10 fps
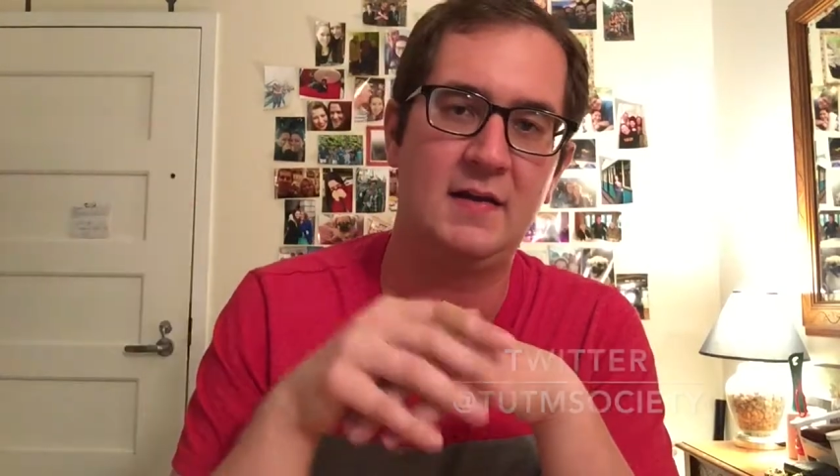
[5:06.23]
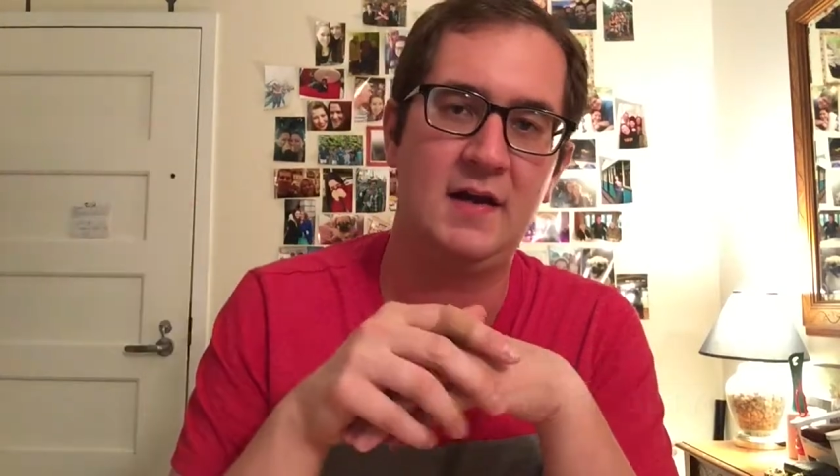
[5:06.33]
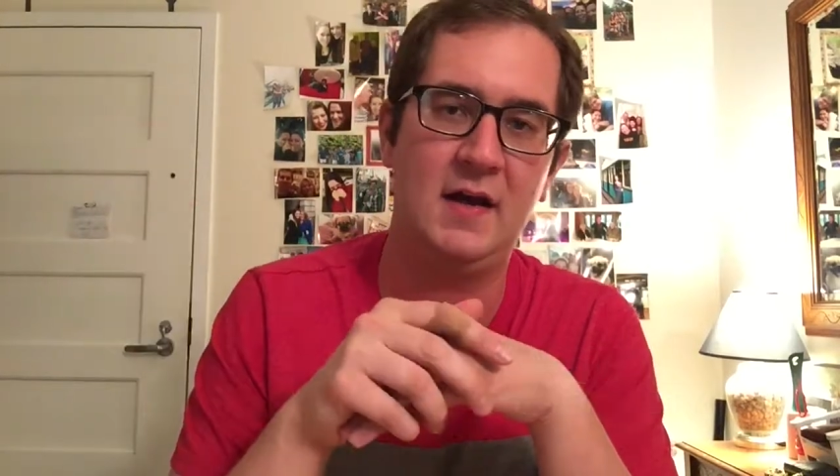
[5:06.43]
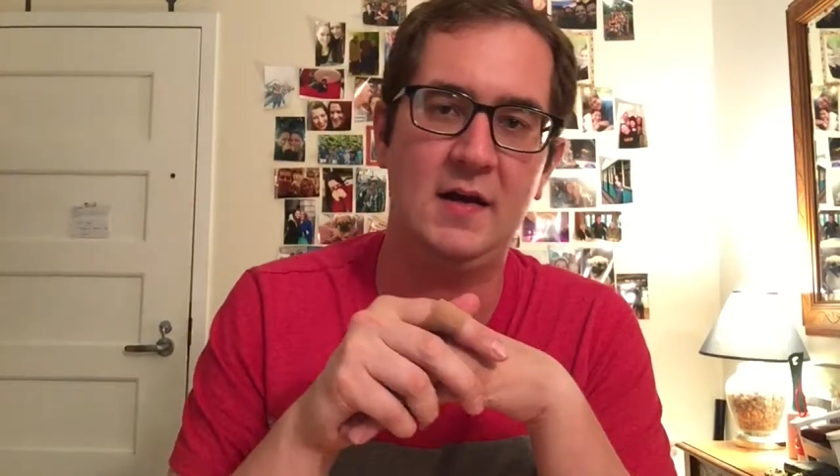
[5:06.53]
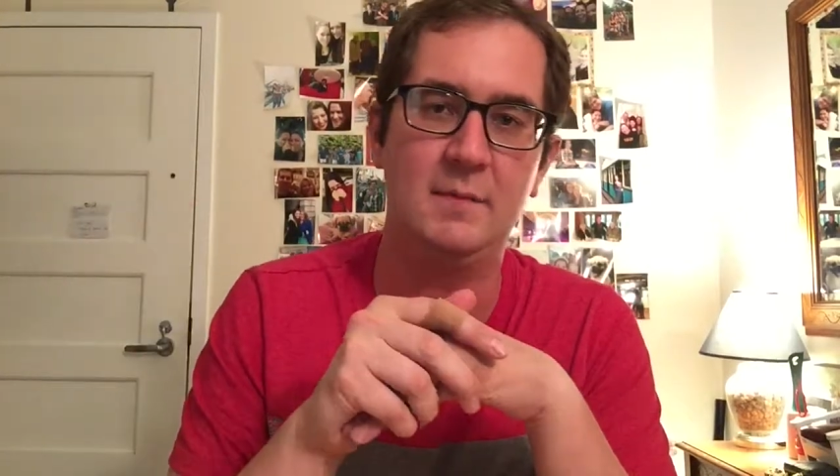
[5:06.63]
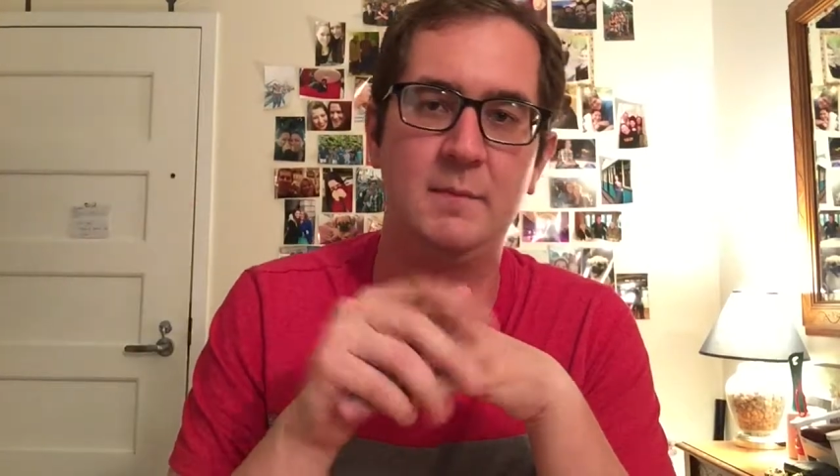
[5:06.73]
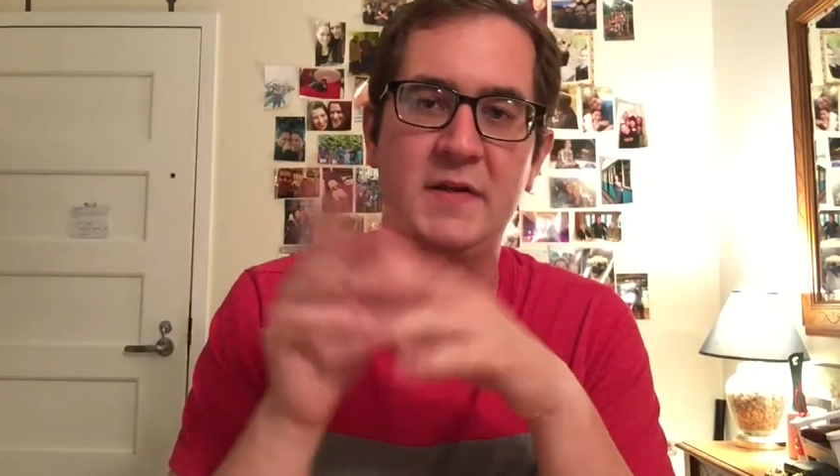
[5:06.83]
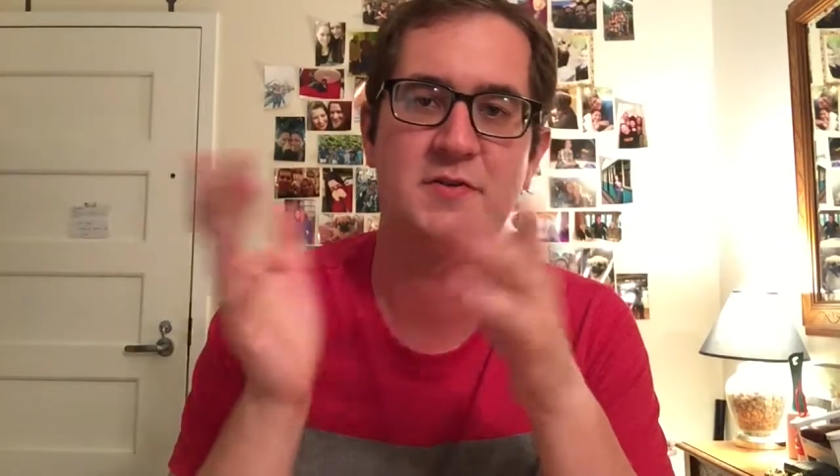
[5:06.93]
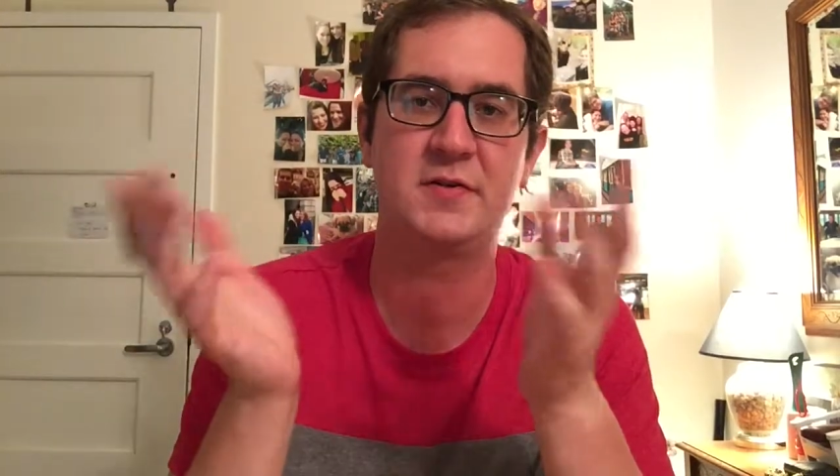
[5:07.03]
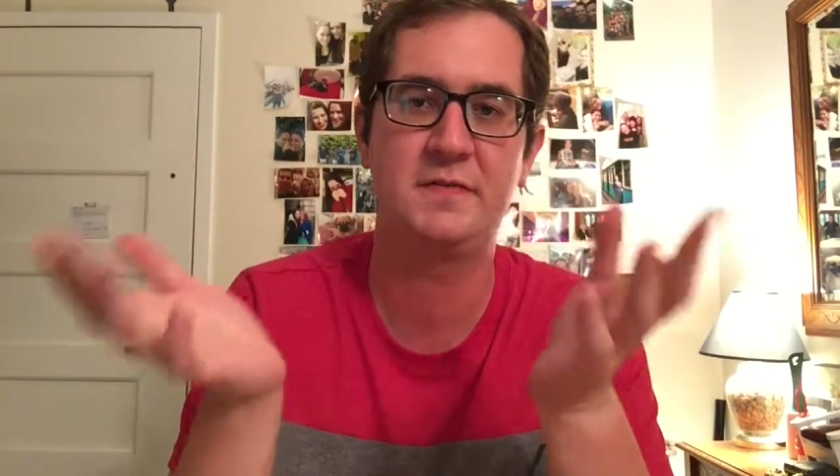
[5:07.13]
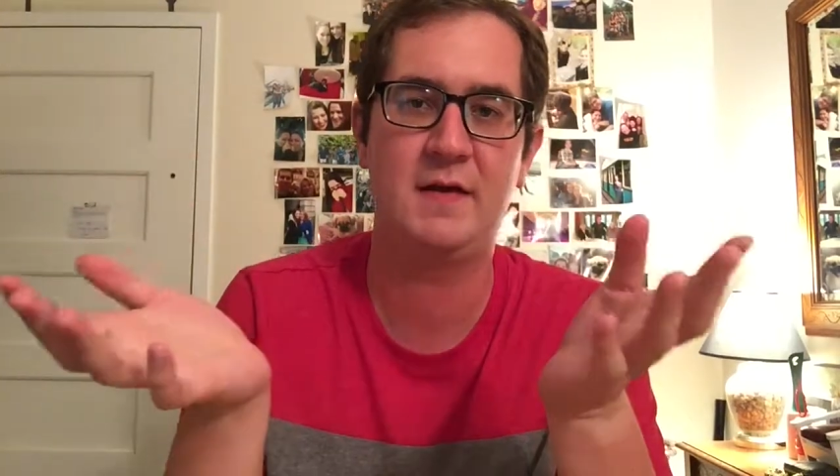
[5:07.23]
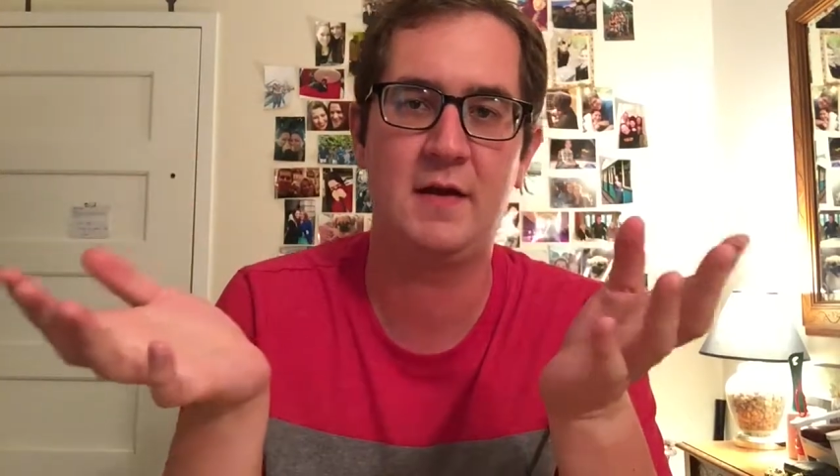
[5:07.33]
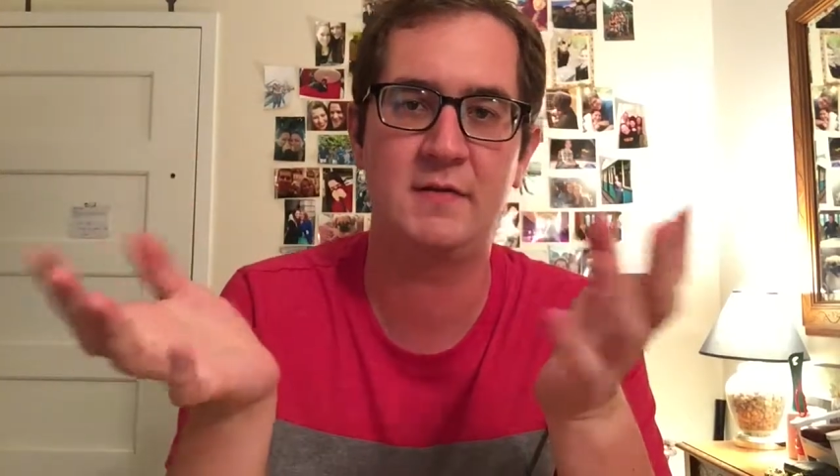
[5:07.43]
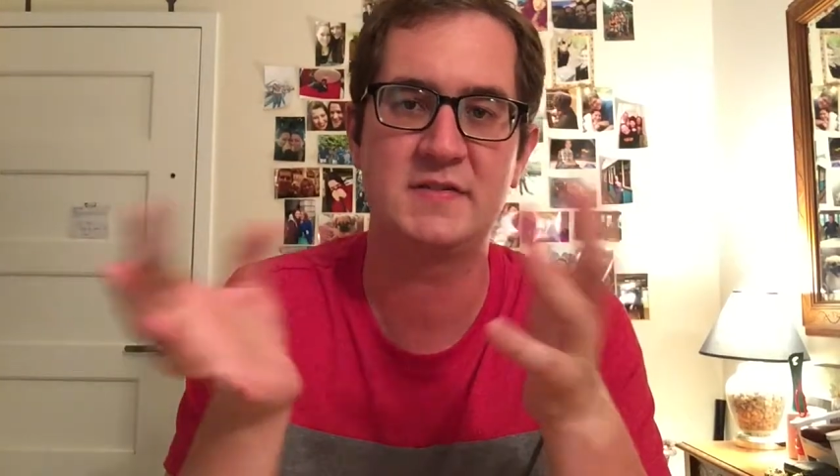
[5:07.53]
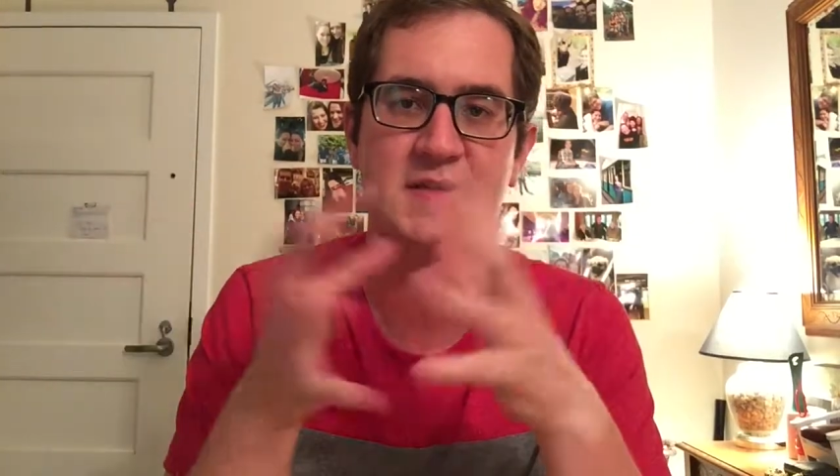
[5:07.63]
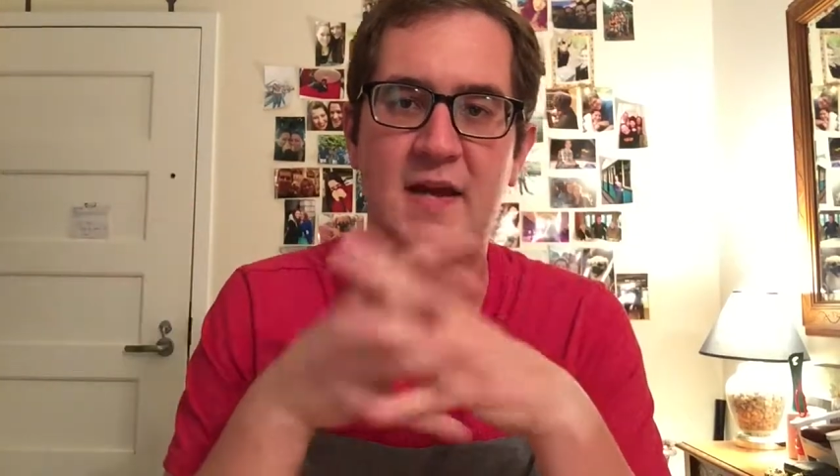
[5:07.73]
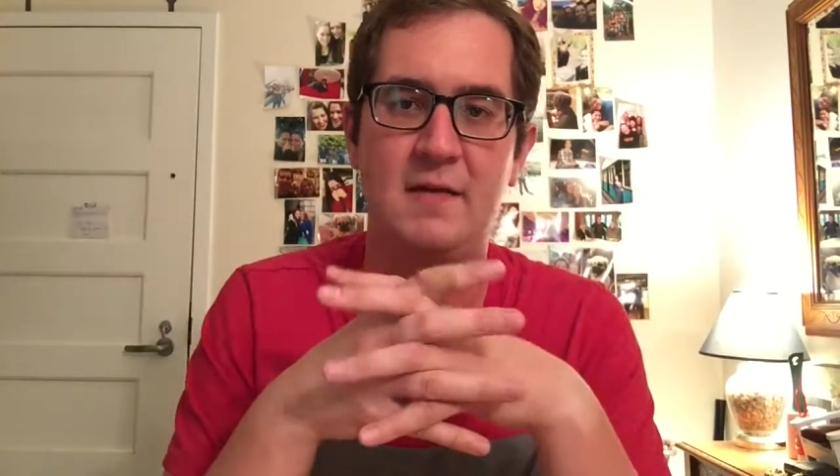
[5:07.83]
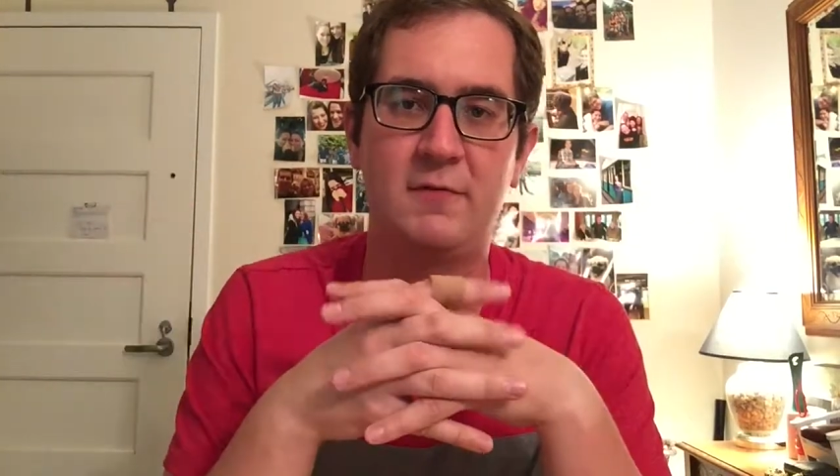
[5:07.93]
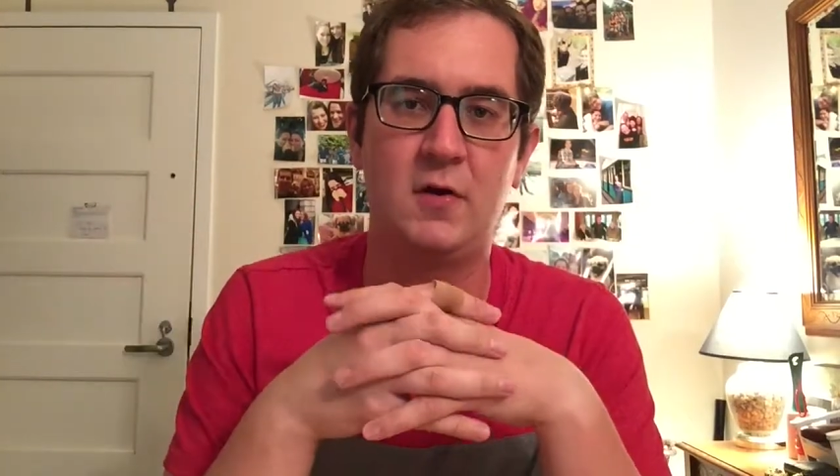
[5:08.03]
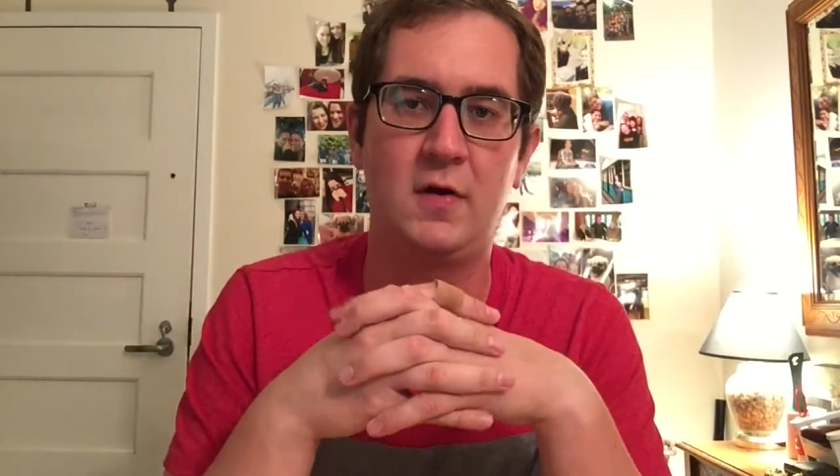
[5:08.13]
Um, make sure you follow us
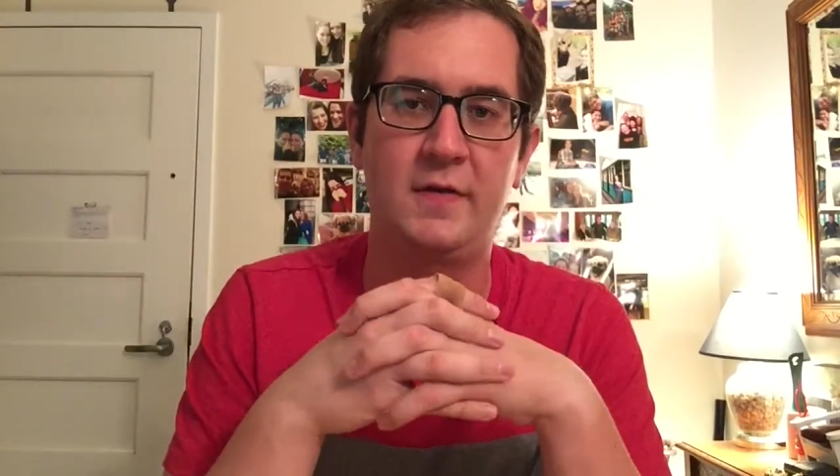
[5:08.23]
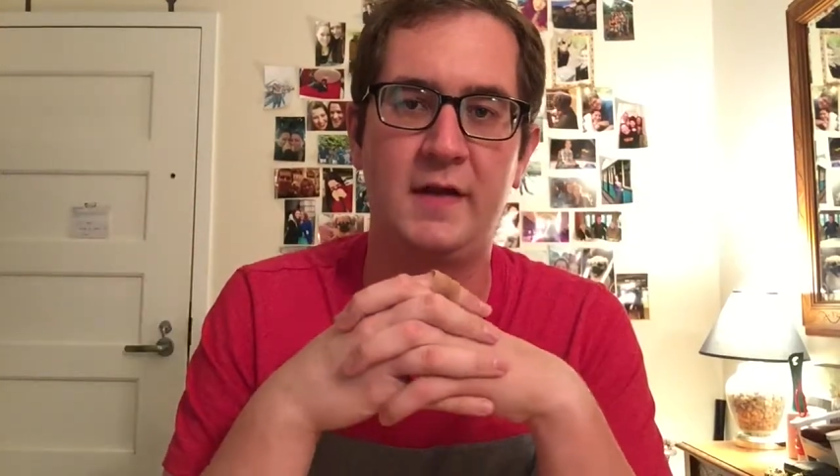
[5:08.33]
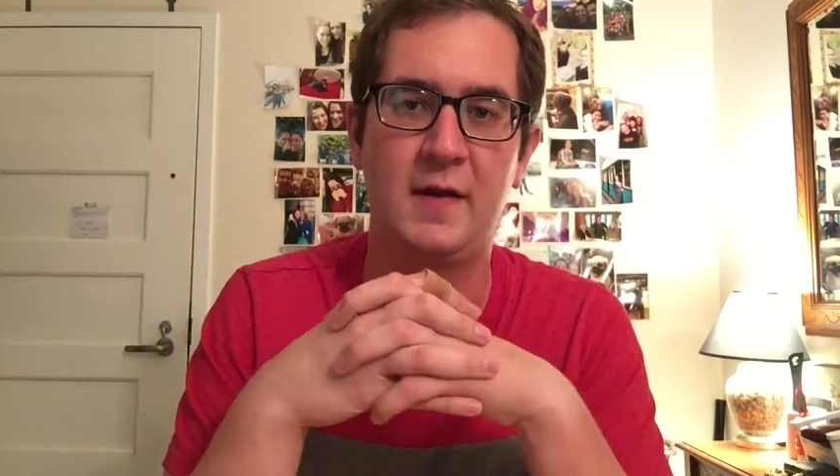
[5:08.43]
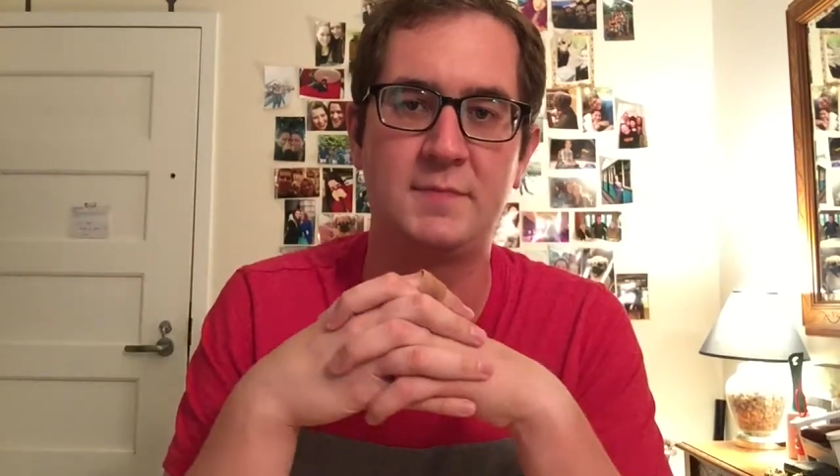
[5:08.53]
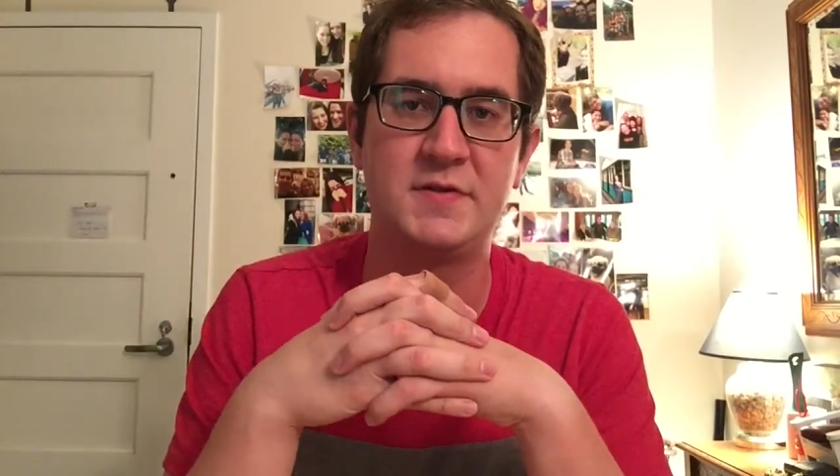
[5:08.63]
there for all the up